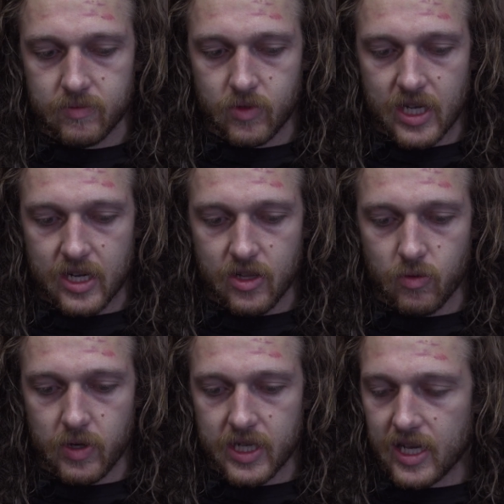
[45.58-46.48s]
We've got another
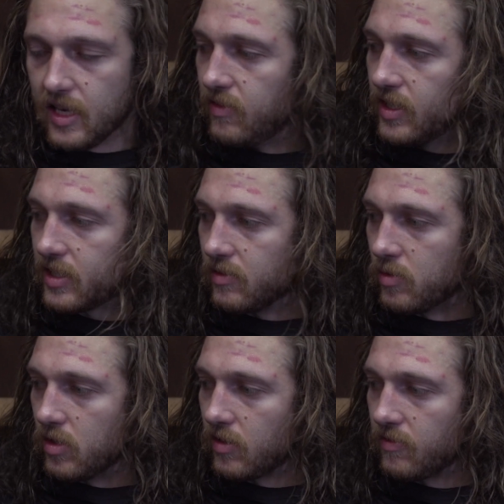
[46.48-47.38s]
week ahead of us, and
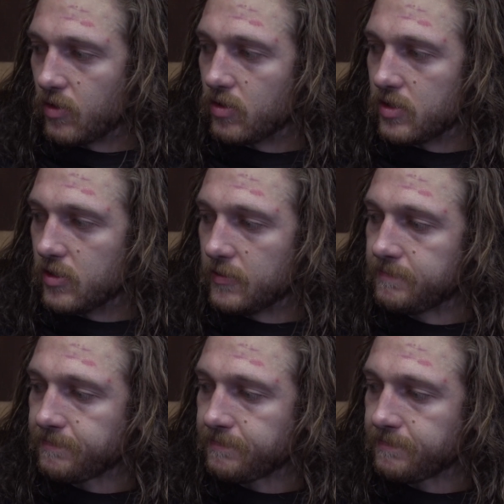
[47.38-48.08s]
we're looking forward to it.